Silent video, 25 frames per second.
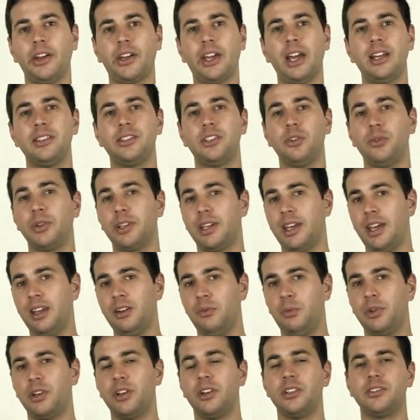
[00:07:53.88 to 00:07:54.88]
Okay, so
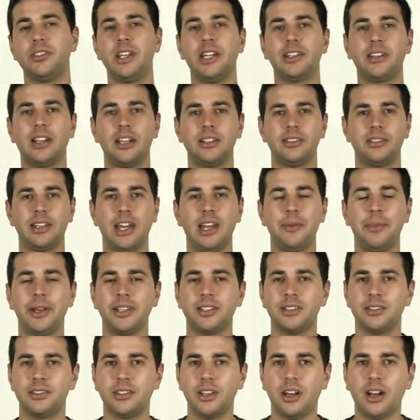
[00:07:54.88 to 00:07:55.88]
again, we're going to take that same
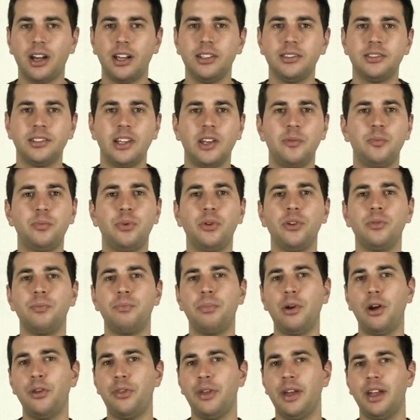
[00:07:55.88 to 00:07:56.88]
exercise and
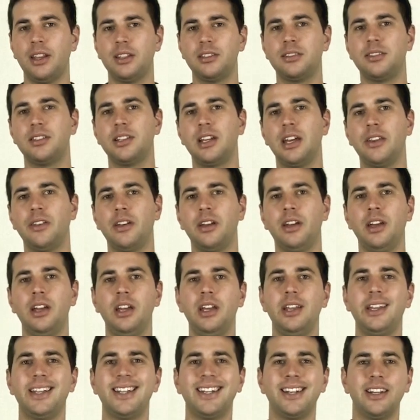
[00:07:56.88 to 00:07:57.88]
put both hands together
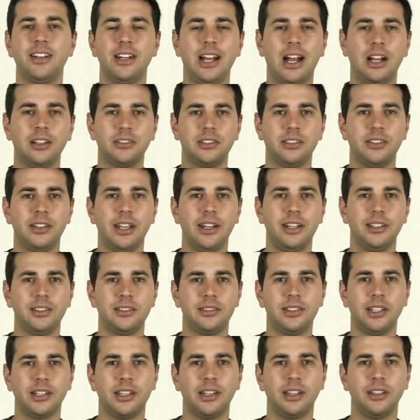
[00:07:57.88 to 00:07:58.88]
in an alternating
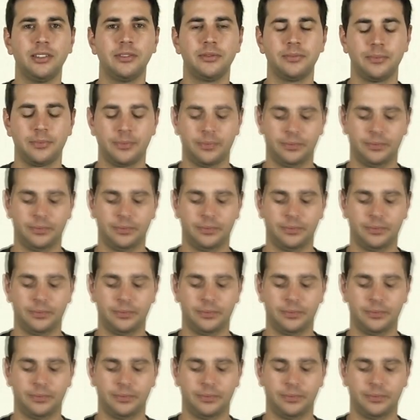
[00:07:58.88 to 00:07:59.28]
sticking.